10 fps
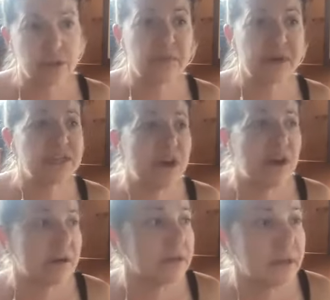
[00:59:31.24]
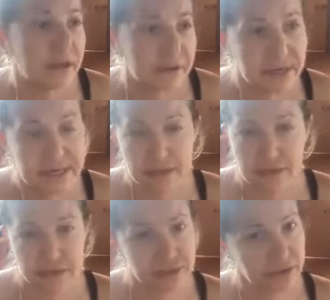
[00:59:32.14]
to my dog or to other
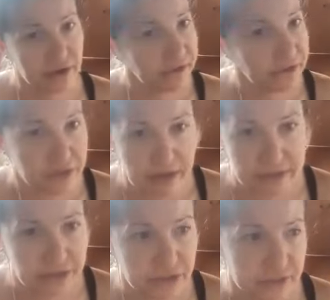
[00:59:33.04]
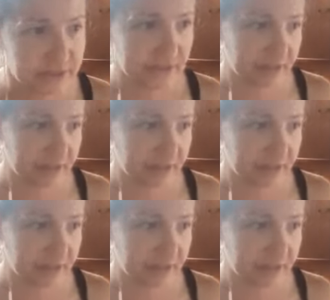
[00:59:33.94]
handlers or to other dogs or just